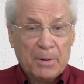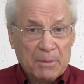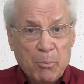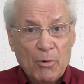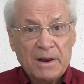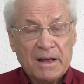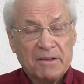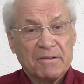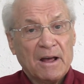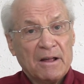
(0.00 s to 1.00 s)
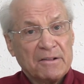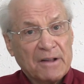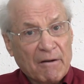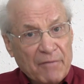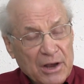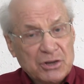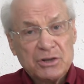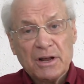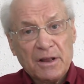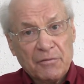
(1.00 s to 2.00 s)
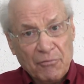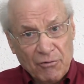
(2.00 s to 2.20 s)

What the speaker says: But the point is, salvation is